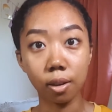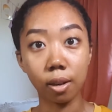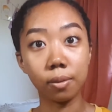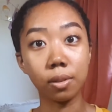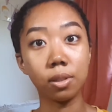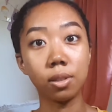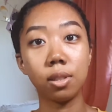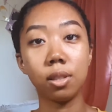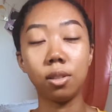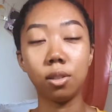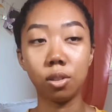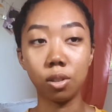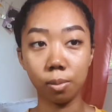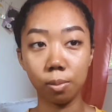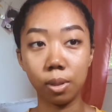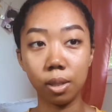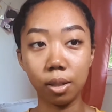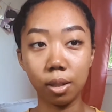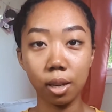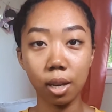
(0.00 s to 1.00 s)
Obviously, you should
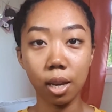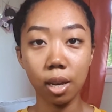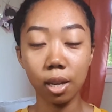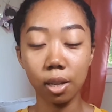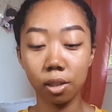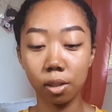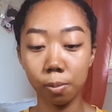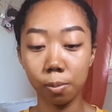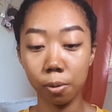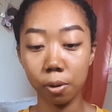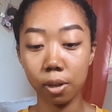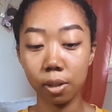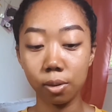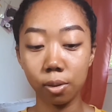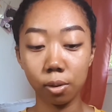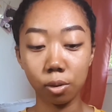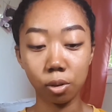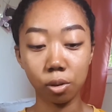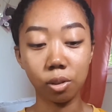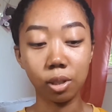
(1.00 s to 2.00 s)
be supporting
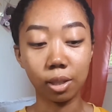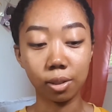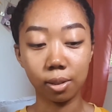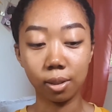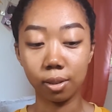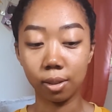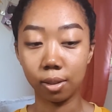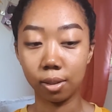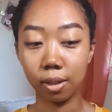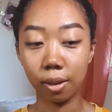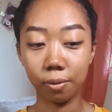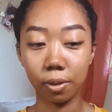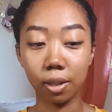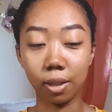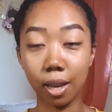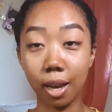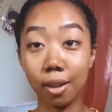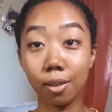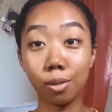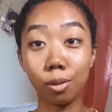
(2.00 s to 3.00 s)
social justice and stuff like that.